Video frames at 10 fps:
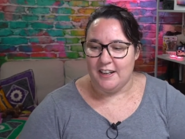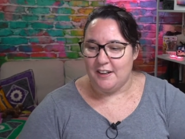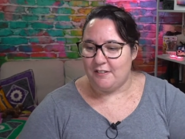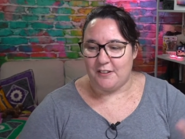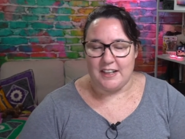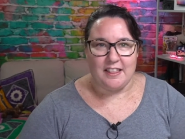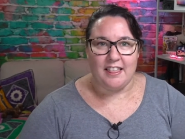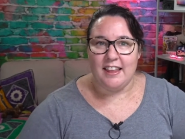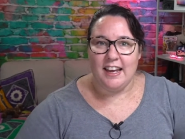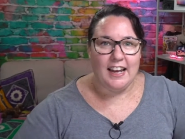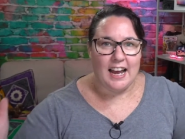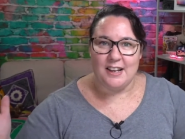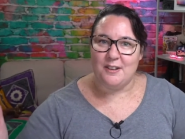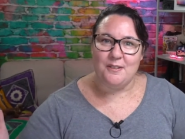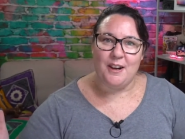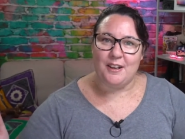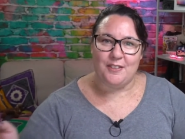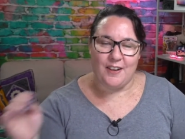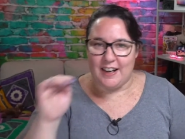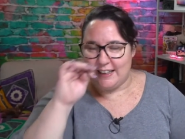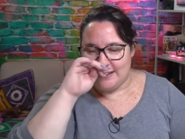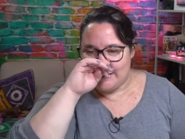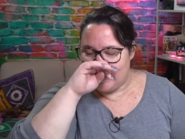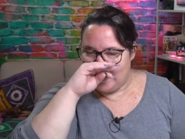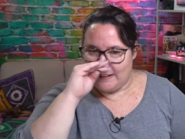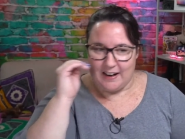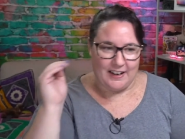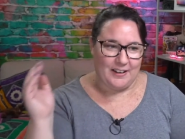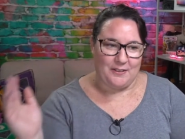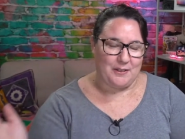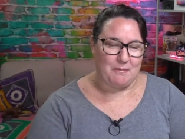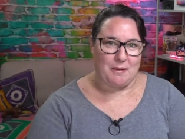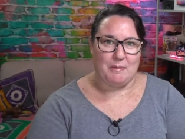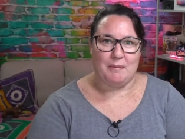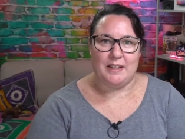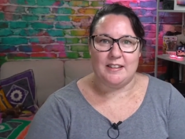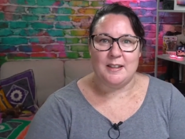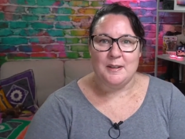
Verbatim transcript: for another thing and it all worked fine so i don't know what the problem is